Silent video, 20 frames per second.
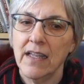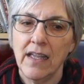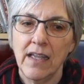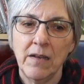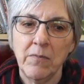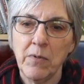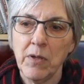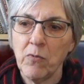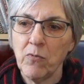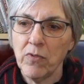
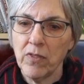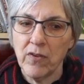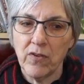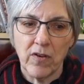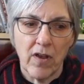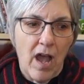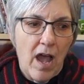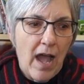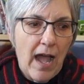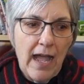And I'm like, well, there
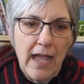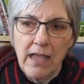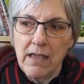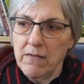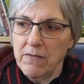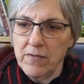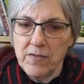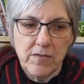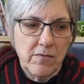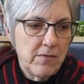are
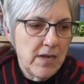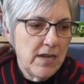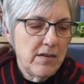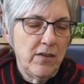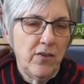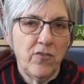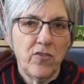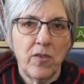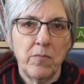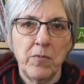hives around
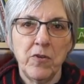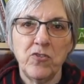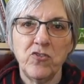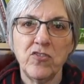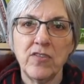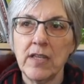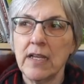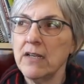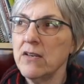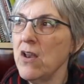here somewhere?
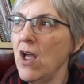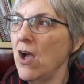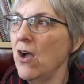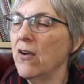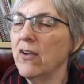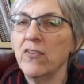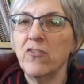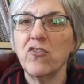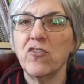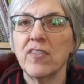She's like, no,
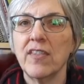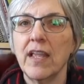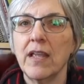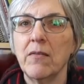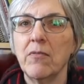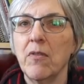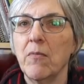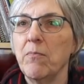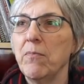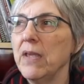it's just
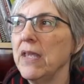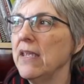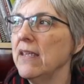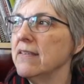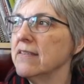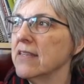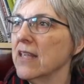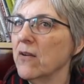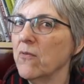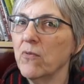like the
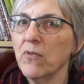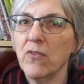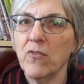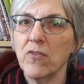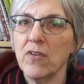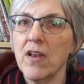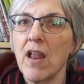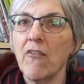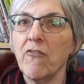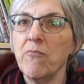bees that, well, there
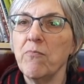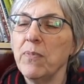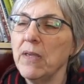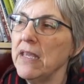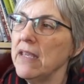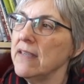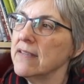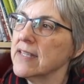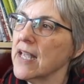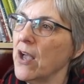were enough
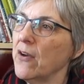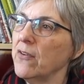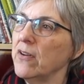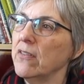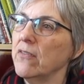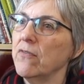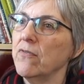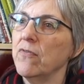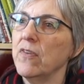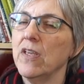bees out
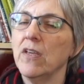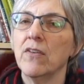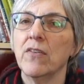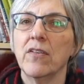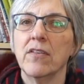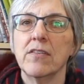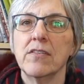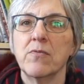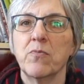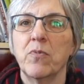in the
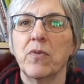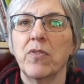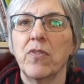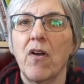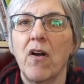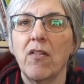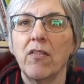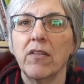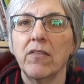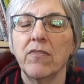fields with
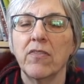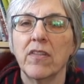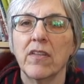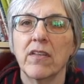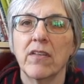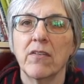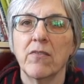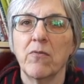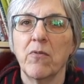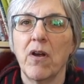all of
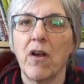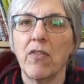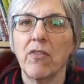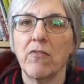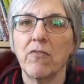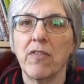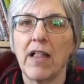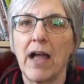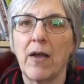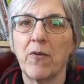the, where all the
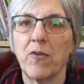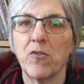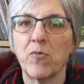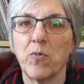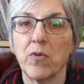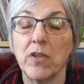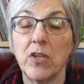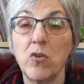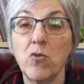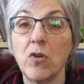flowers
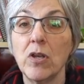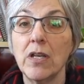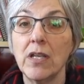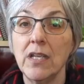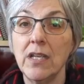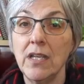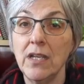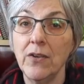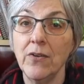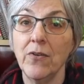were, you could
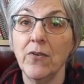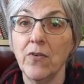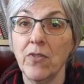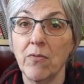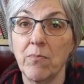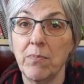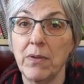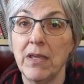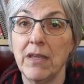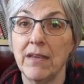hear
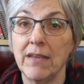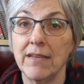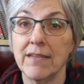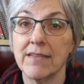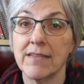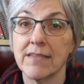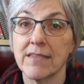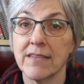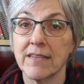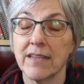the
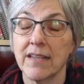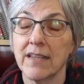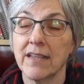bees.